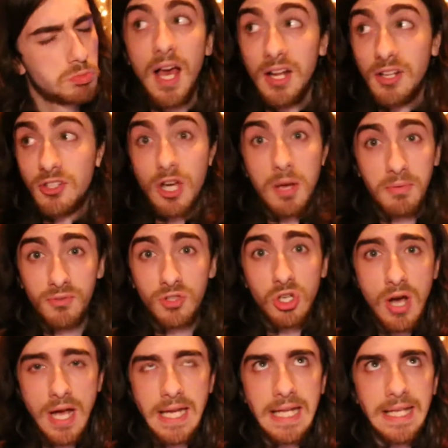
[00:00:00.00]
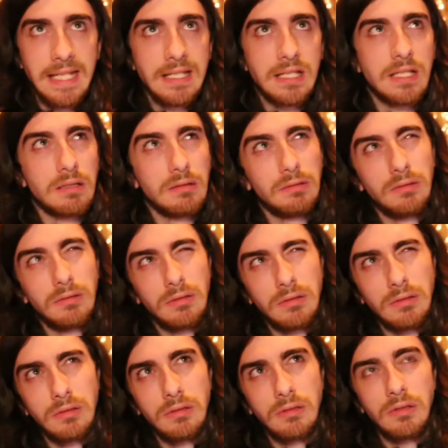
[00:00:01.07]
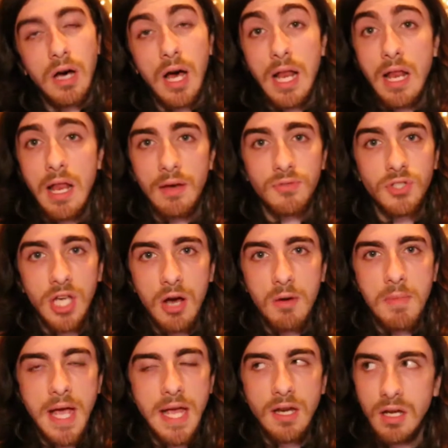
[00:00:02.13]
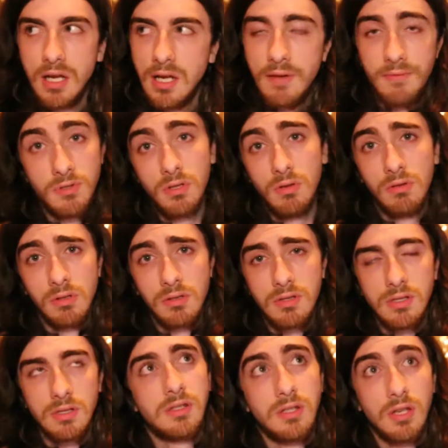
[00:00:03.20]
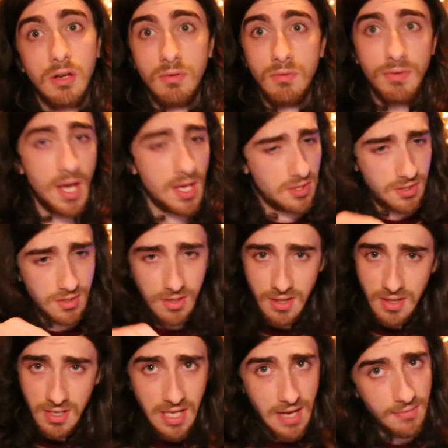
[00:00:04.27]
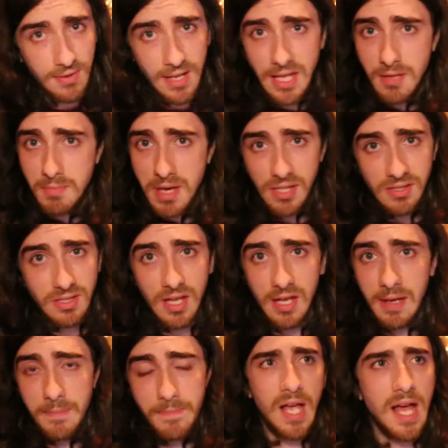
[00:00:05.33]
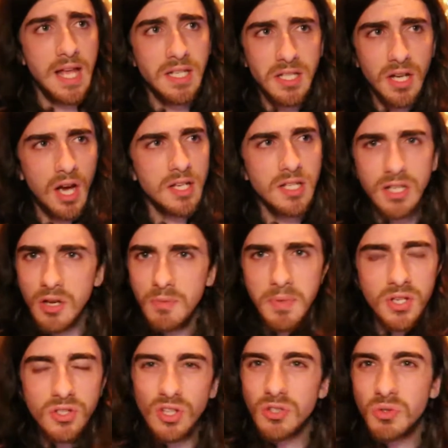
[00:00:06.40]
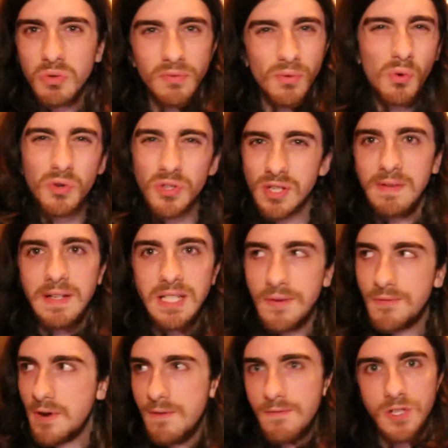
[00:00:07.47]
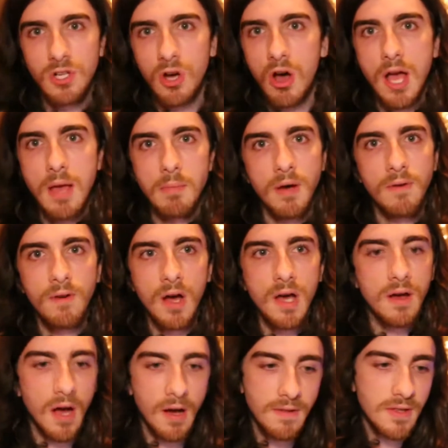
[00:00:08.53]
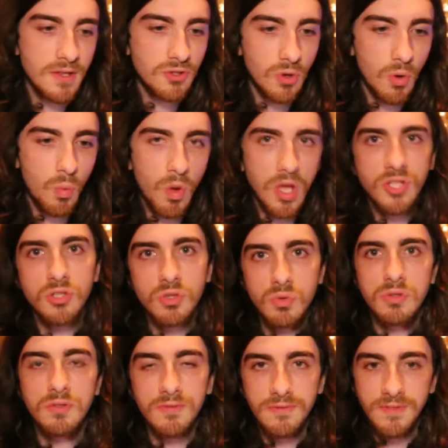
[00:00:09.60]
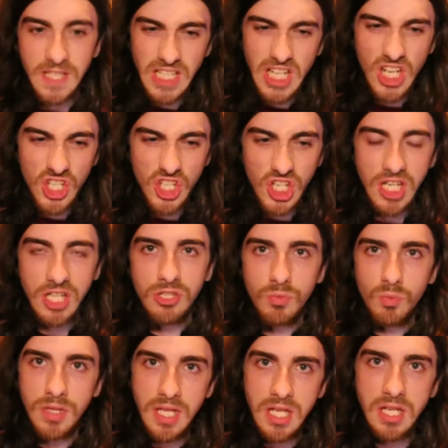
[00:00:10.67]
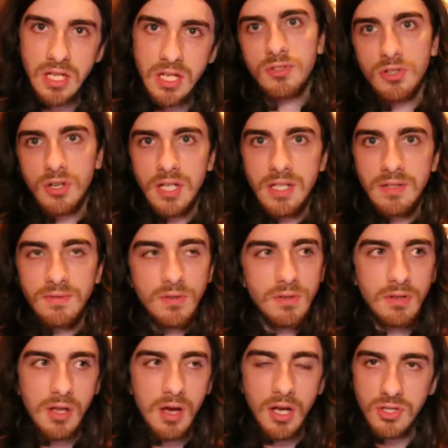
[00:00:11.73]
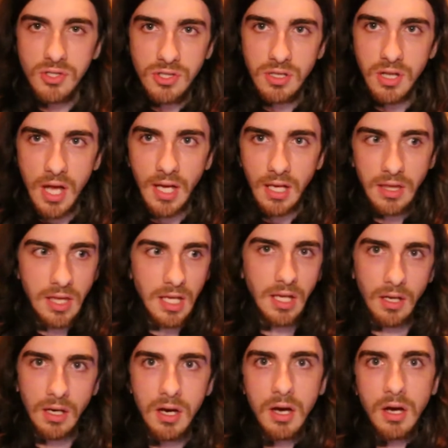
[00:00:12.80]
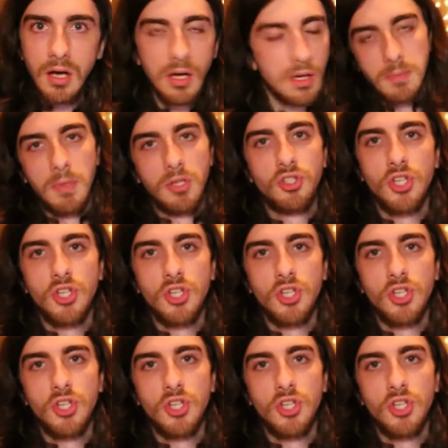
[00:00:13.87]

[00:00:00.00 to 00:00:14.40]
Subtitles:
And a type of Chinese, oh, I love chow mein, I love noodles, so that's definitely in the mix there. And I don't know, because I sort of order something different every time. There's not one sort of dish within Chinese food that I just like think, oh, it's my